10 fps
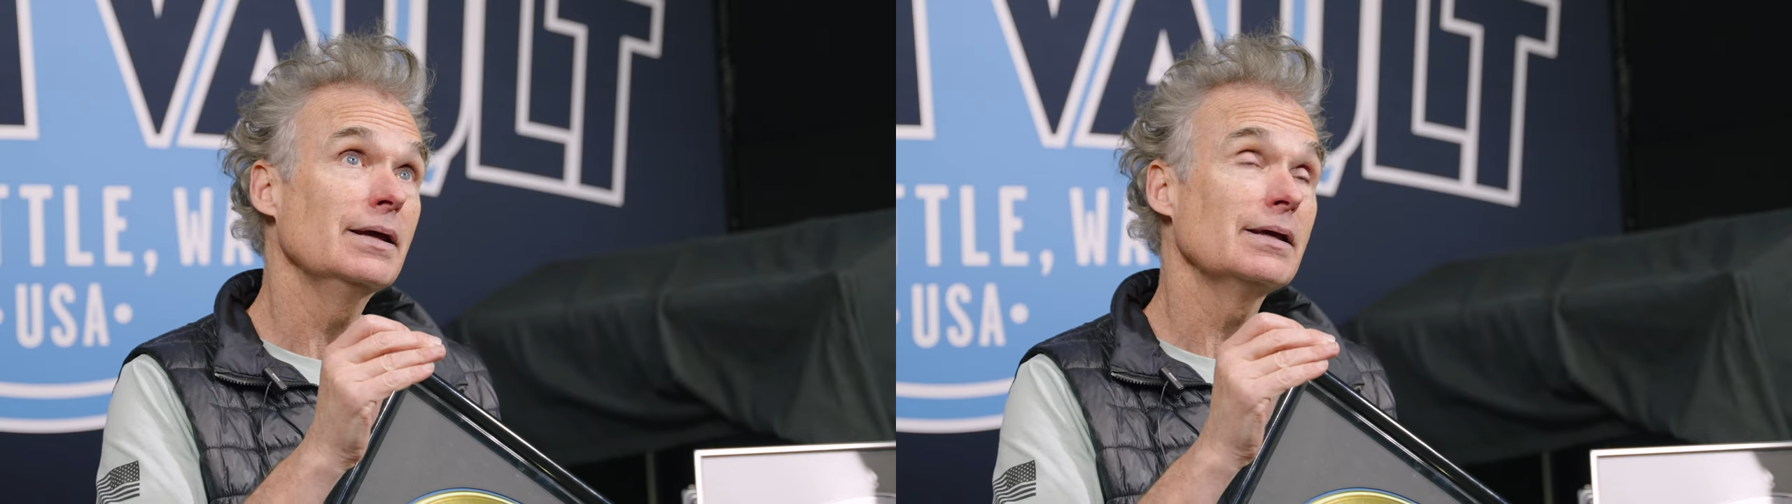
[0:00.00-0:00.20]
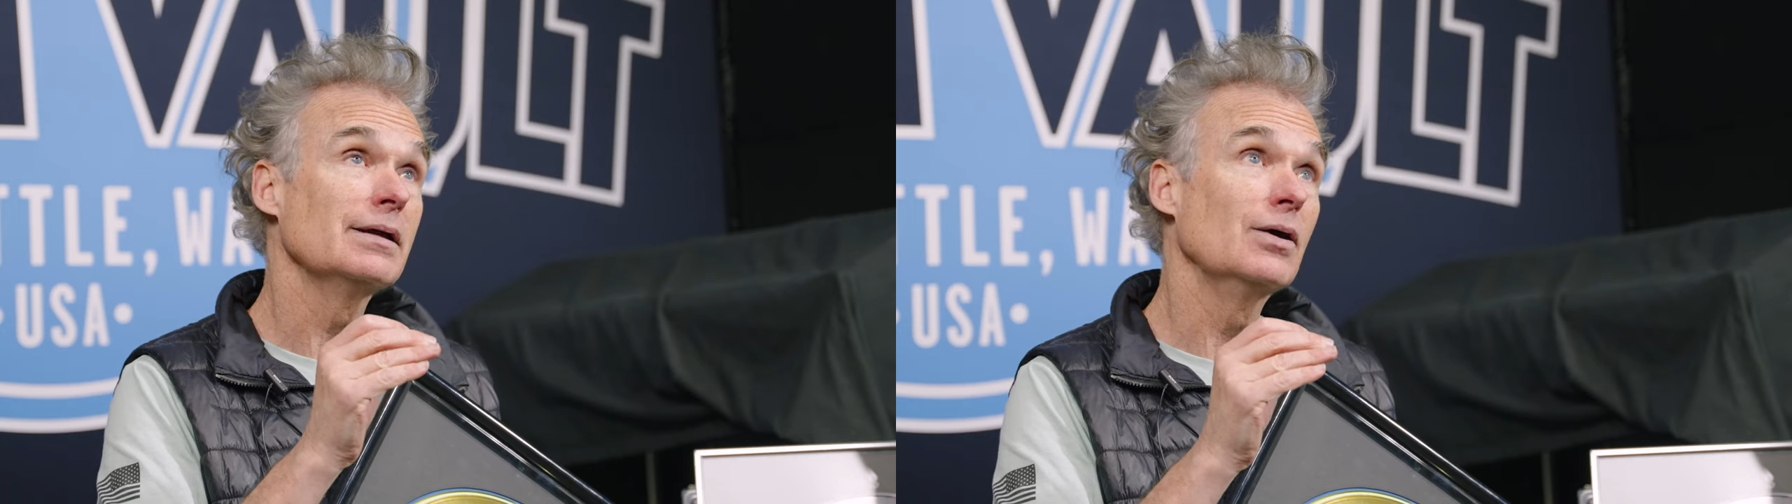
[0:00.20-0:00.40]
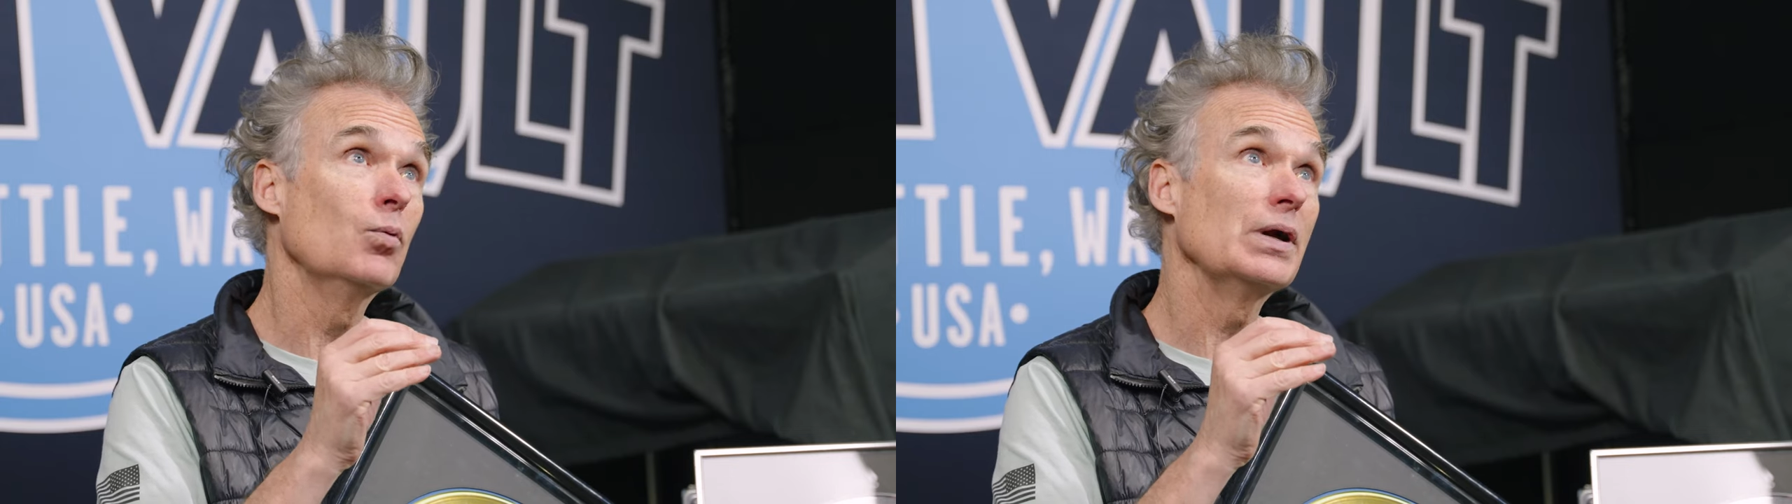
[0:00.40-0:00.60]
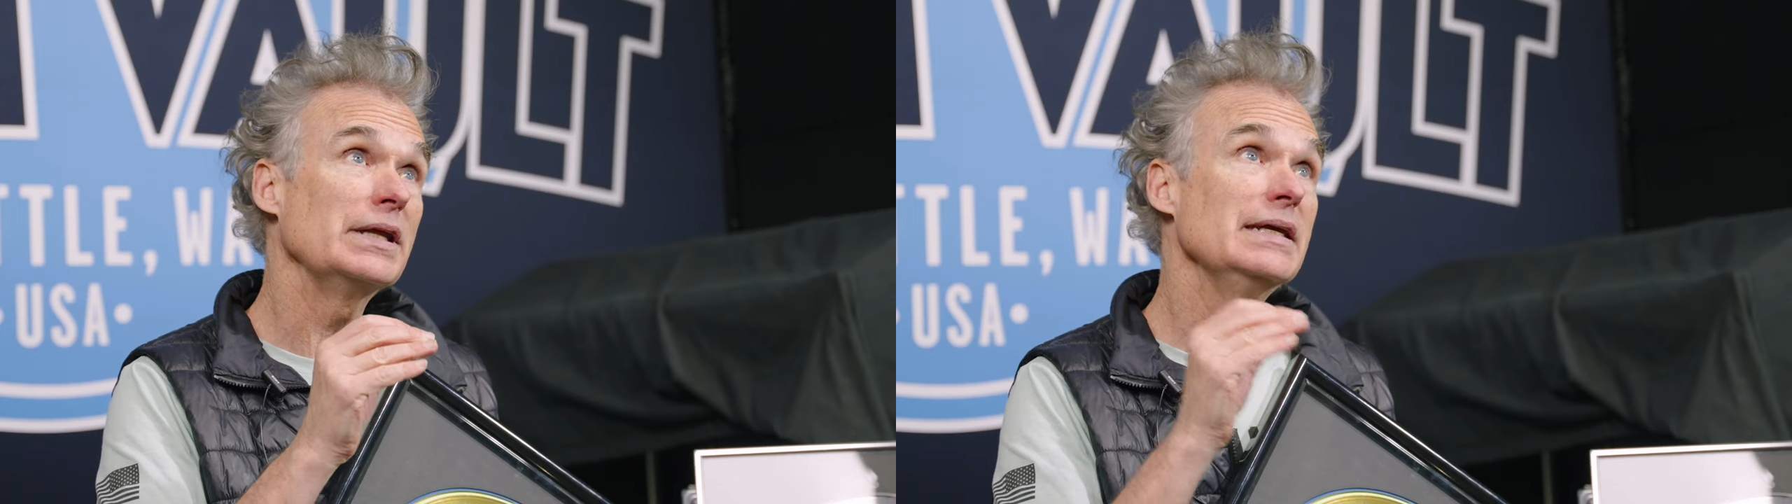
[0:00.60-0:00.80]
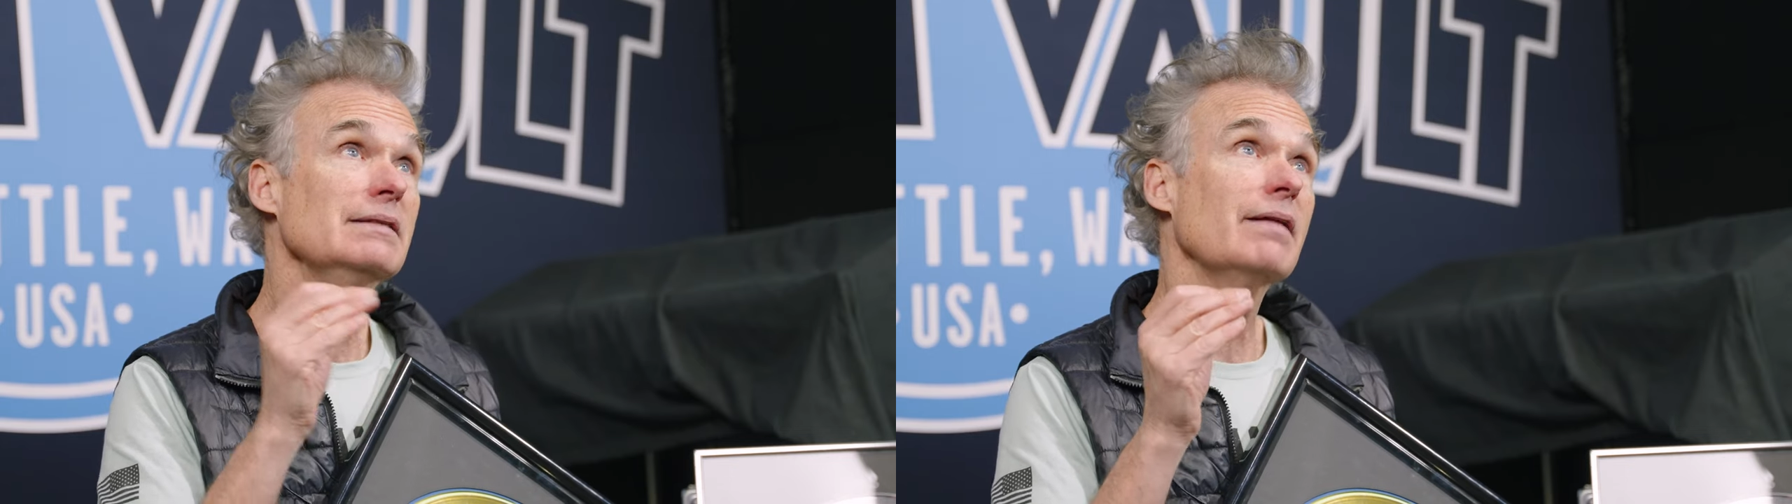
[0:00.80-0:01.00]
you know, when
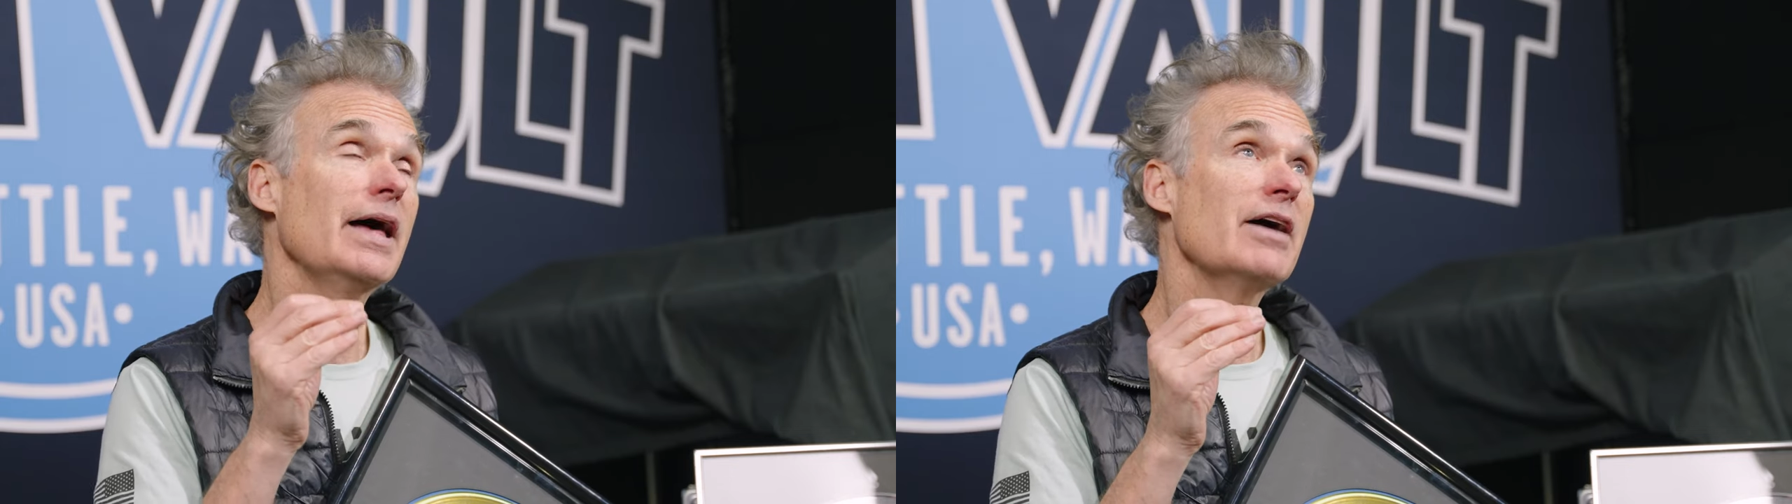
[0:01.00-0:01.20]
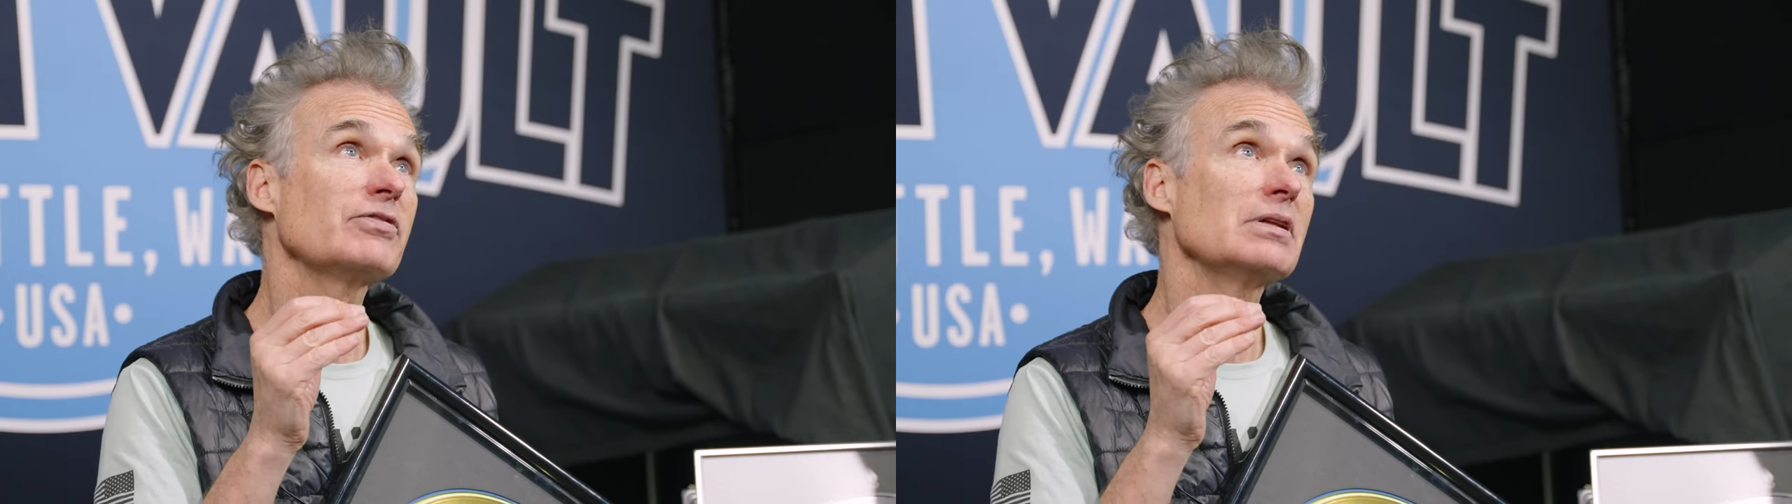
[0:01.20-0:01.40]
he left,